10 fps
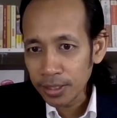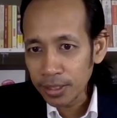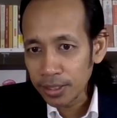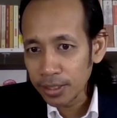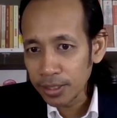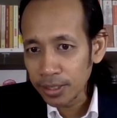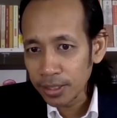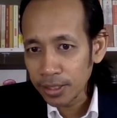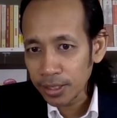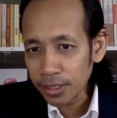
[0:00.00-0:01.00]

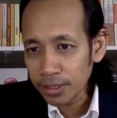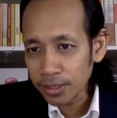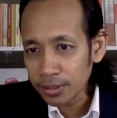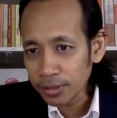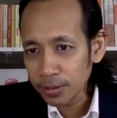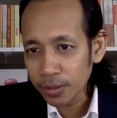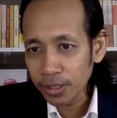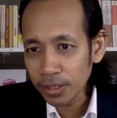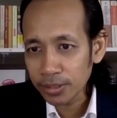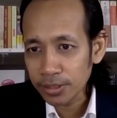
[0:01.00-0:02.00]
uh, who
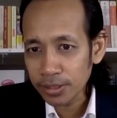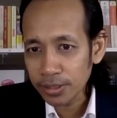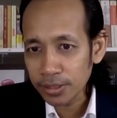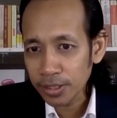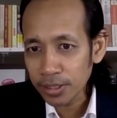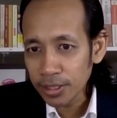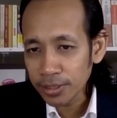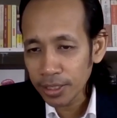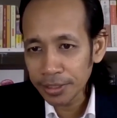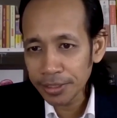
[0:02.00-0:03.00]
else is here?
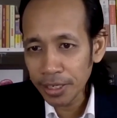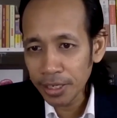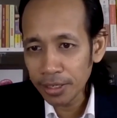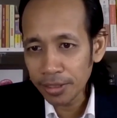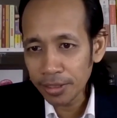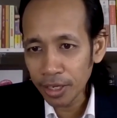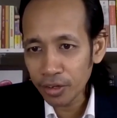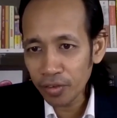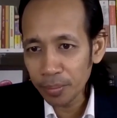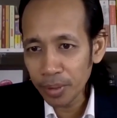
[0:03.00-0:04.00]
Tan Kian, thank
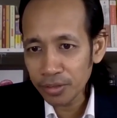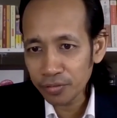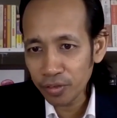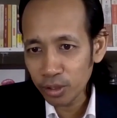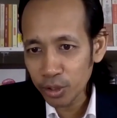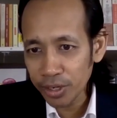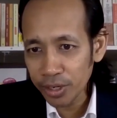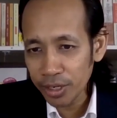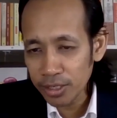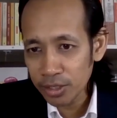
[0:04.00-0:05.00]
you very much for
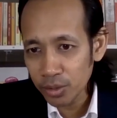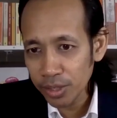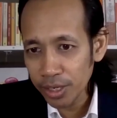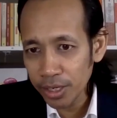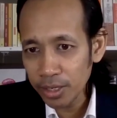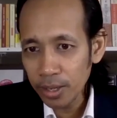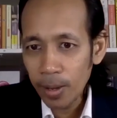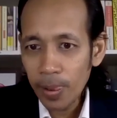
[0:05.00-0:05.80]
joining us today.